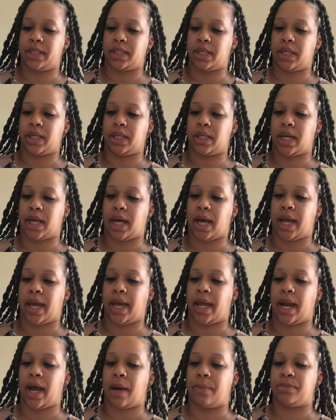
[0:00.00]
and
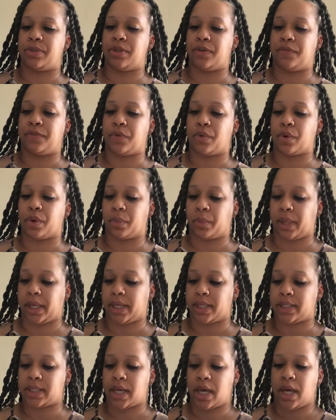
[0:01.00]
up to 4
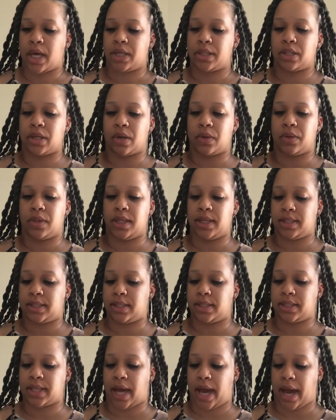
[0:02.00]
weeks. So this
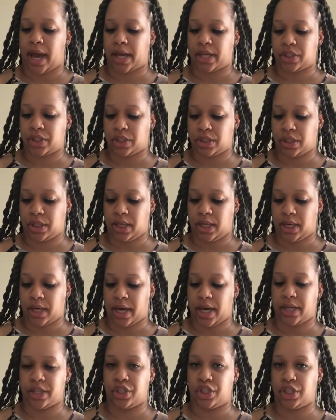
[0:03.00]
is actually
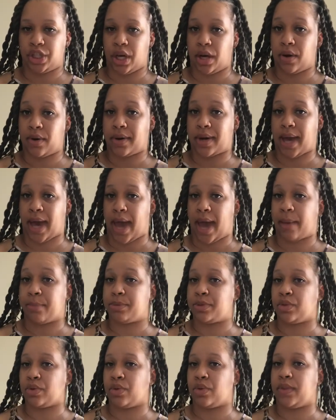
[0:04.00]
a gel
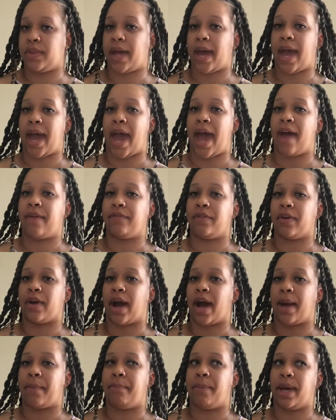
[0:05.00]
capsule that after
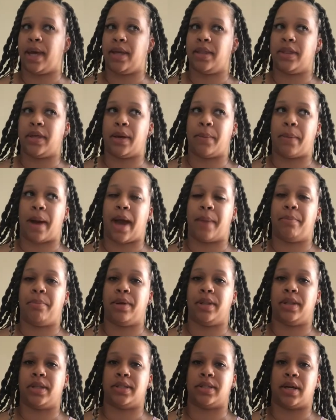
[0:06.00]
I bathe him, I
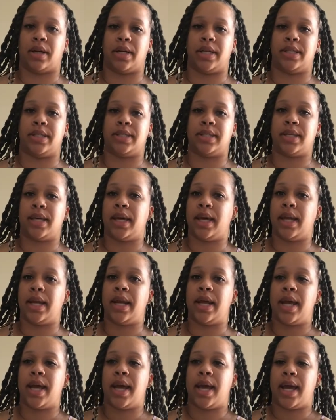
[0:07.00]
put this on his
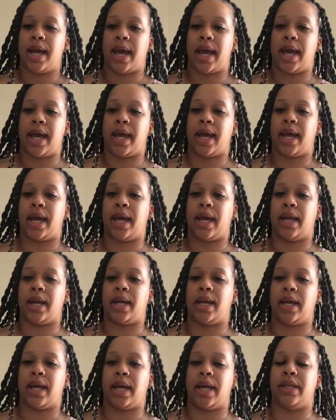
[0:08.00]
skin,
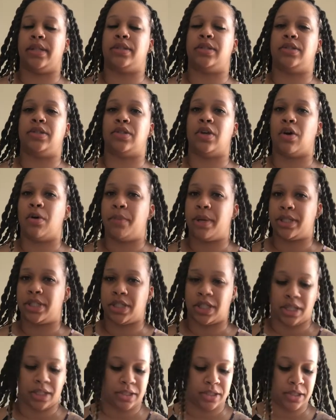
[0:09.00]
and it's so much
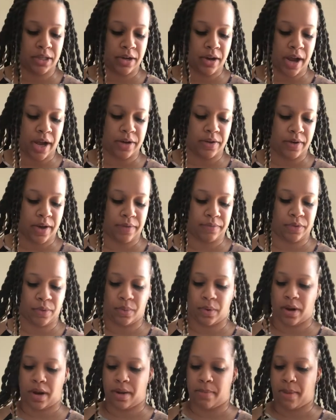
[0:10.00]
easier. I don't have to
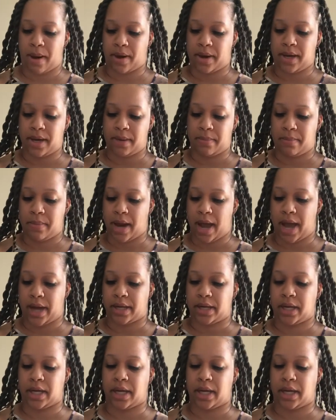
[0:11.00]
worry about him not